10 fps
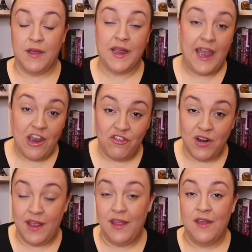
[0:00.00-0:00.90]

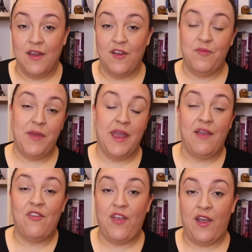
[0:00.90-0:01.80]
occasionally of being
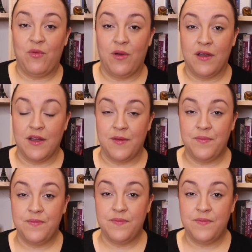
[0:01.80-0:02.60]
a sex worker.